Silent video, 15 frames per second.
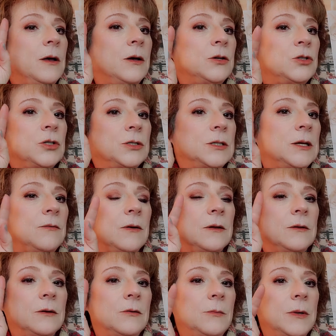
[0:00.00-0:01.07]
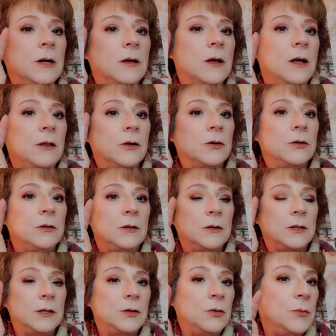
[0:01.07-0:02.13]
just giving a little bit of color,
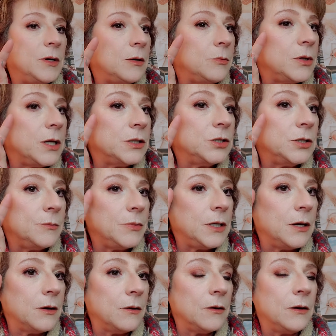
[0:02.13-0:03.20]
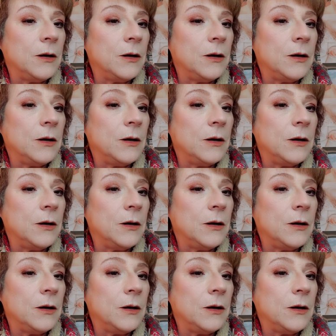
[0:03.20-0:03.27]
a little bit of blush up here.